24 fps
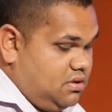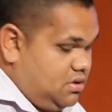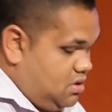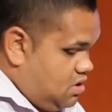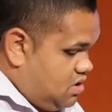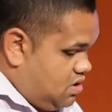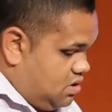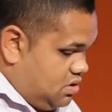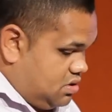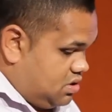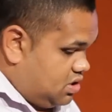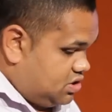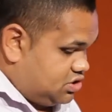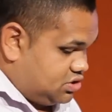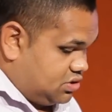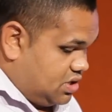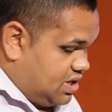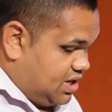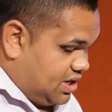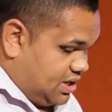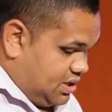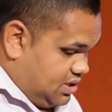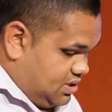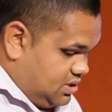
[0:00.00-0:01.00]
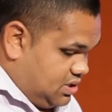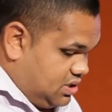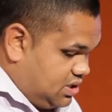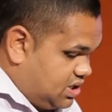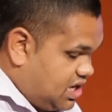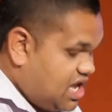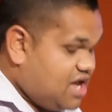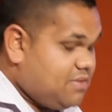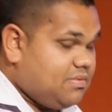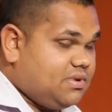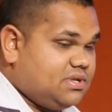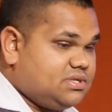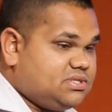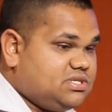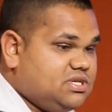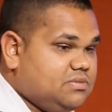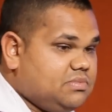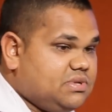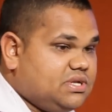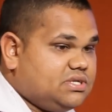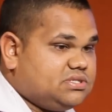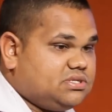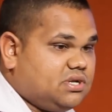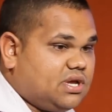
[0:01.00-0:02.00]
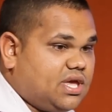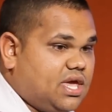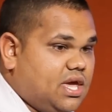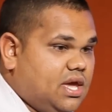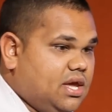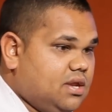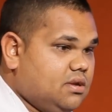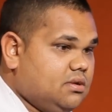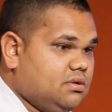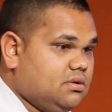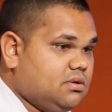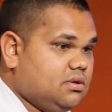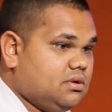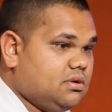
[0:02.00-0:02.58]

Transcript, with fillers: I, I, try to keep it as simple as I can.